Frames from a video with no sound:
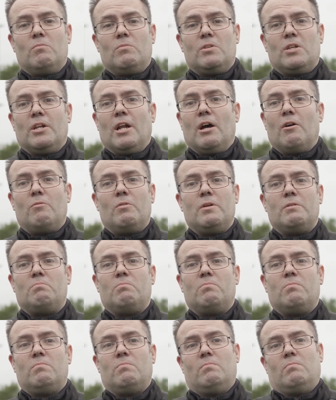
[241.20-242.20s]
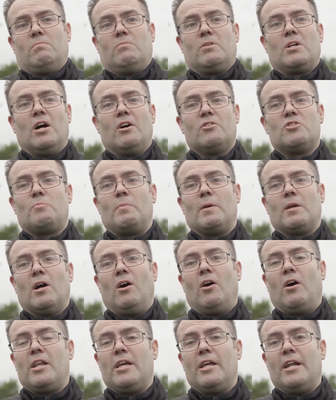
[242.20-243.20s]
We can't speak
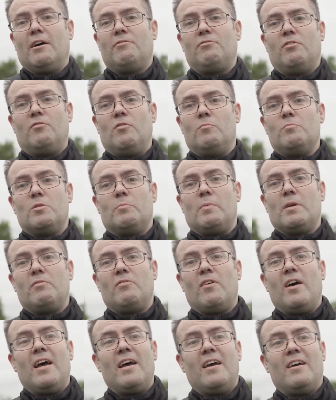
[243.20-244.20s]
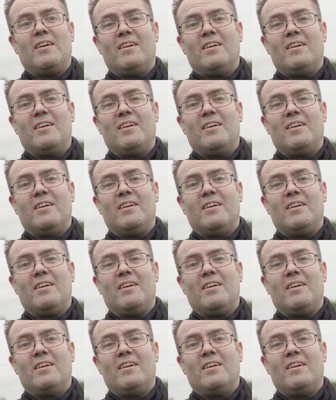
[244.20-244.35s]
highly enough of them, to be fair.